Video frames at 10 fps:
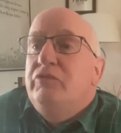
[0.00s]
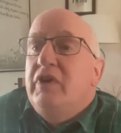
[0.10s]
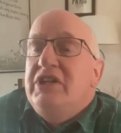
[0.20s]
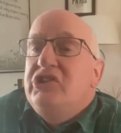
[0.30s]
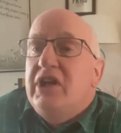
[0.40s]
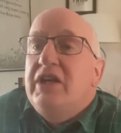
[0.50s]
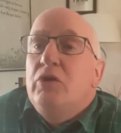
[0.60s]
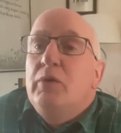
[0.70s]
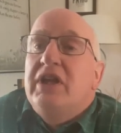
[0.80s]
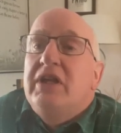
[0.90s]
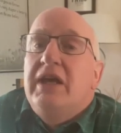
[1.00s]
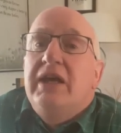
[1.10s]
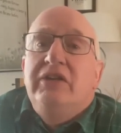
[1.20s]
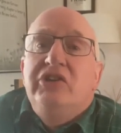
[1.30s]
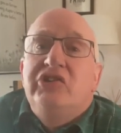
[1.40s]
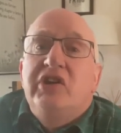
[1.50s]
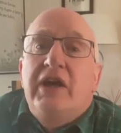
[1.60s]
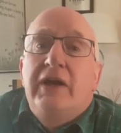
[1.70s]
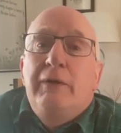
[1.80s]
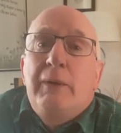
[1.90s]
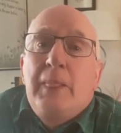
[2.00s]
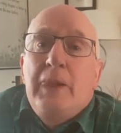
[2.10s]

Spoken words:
very genuine in their desire.